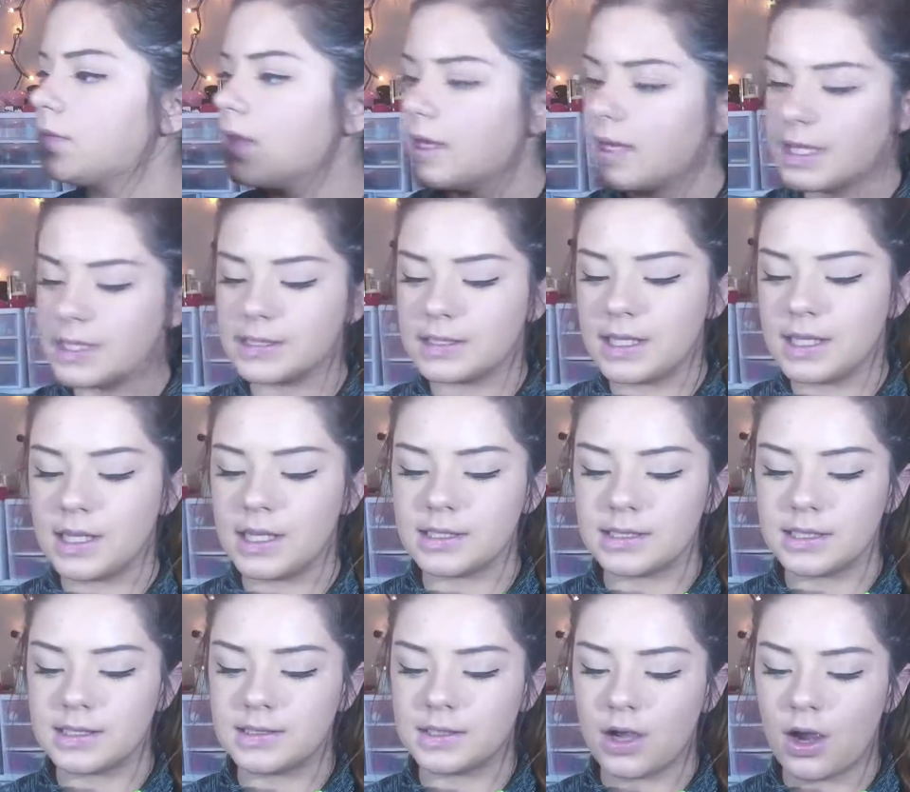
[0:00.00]
The next thing
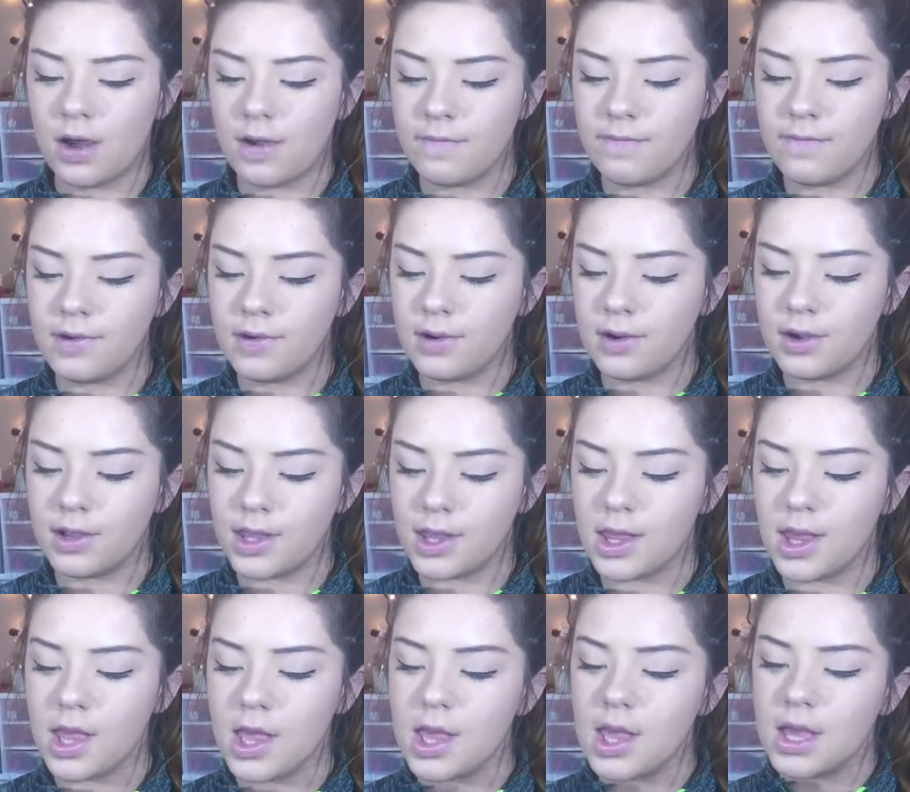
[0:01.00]
is this
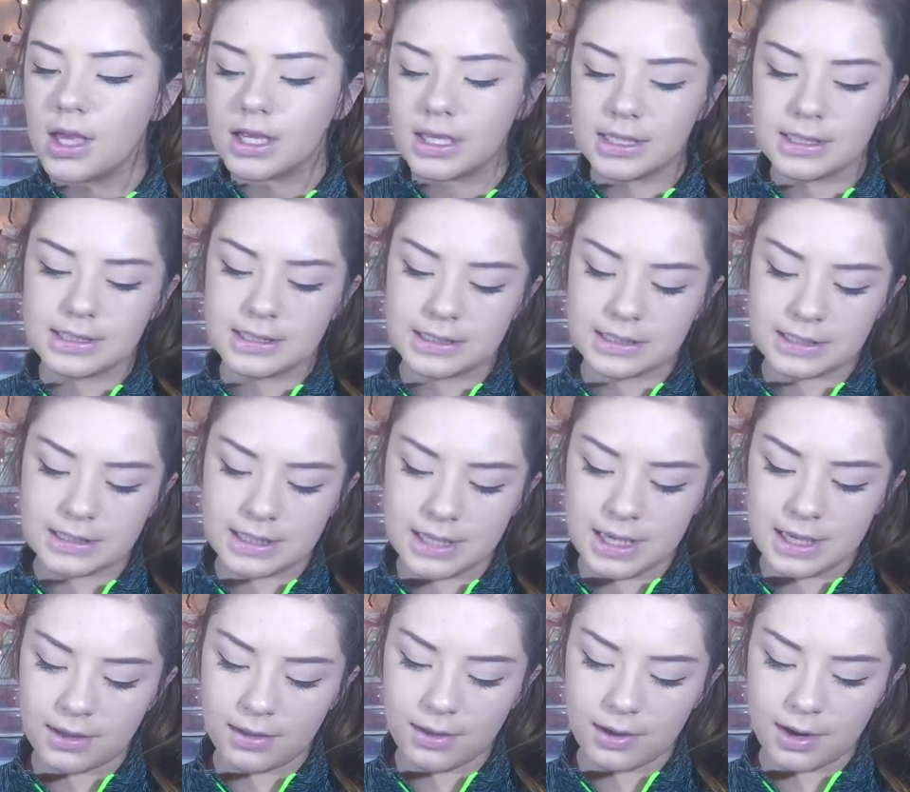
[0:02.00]
CoverGirl
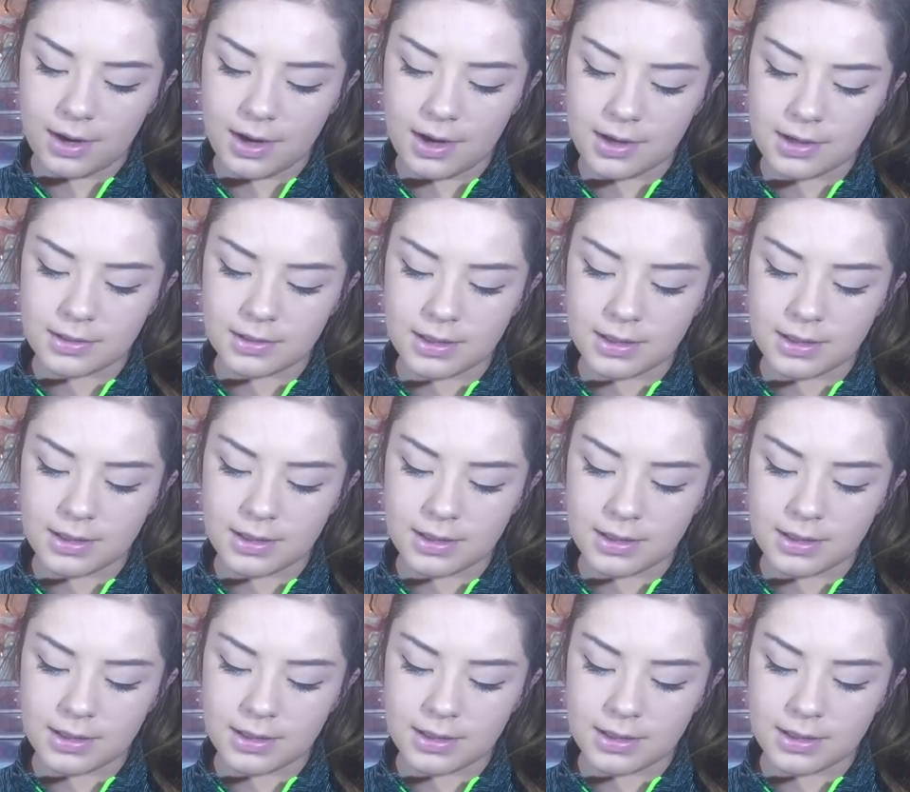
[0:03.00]
Concealer.